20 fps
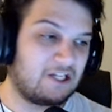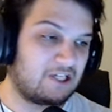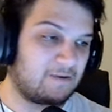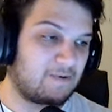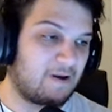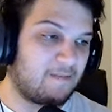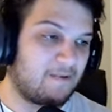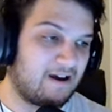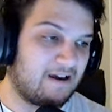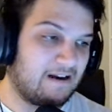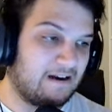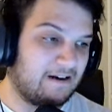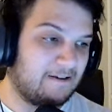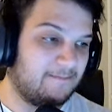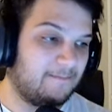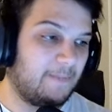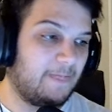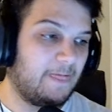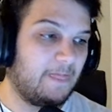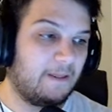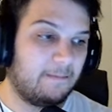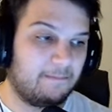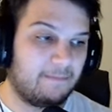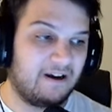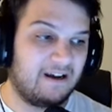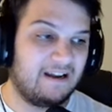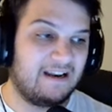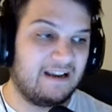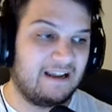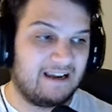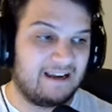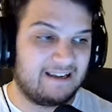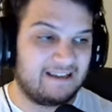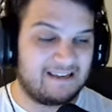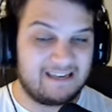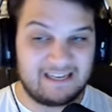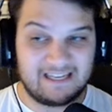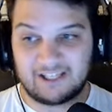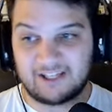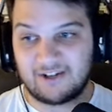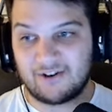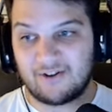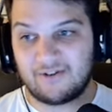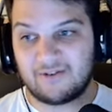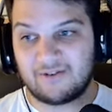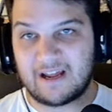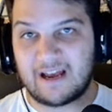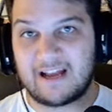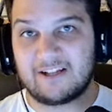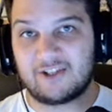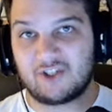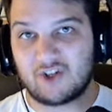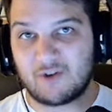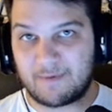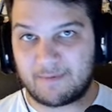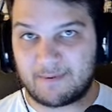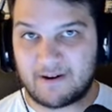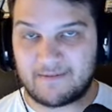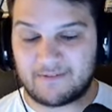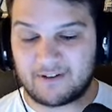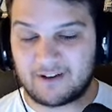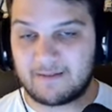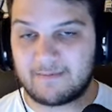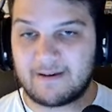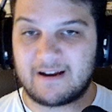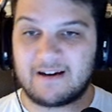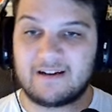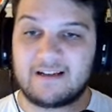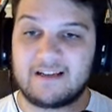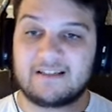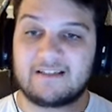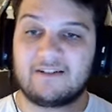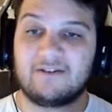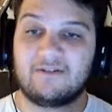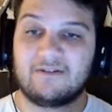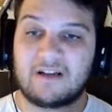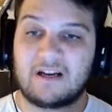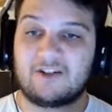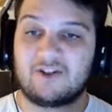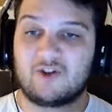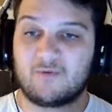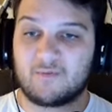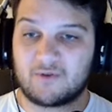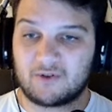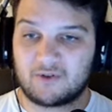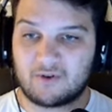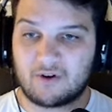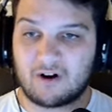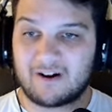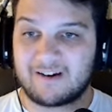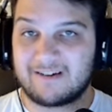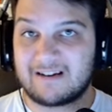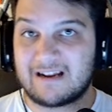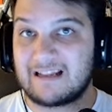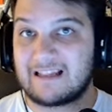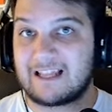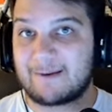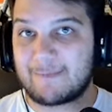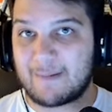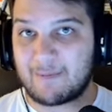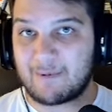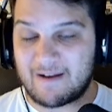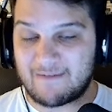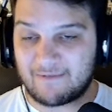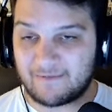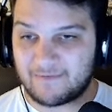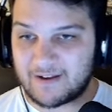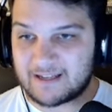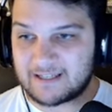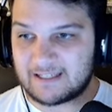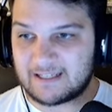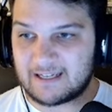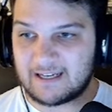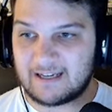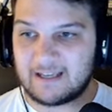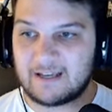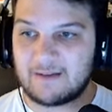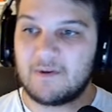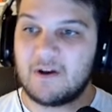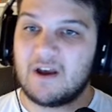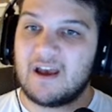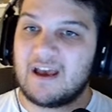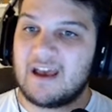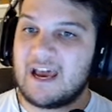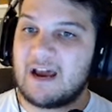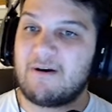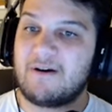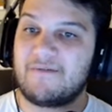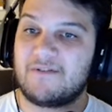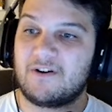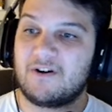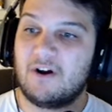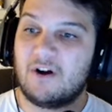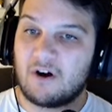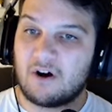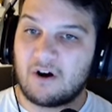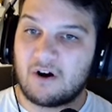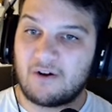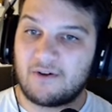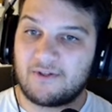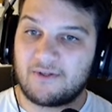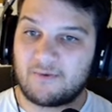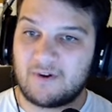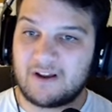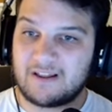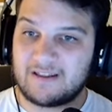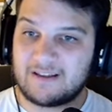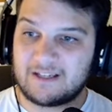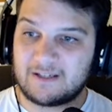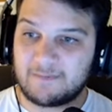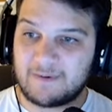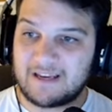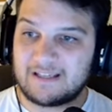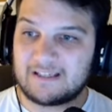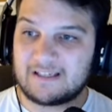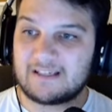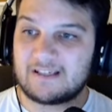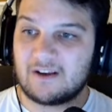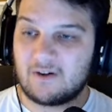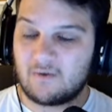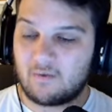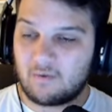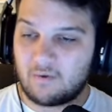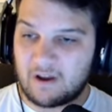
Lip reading: changing my mind on him, but he's still not super prevalent in the meta. He's still not super strong. Not a lot of people have invested in him. However, all 3 of these pieces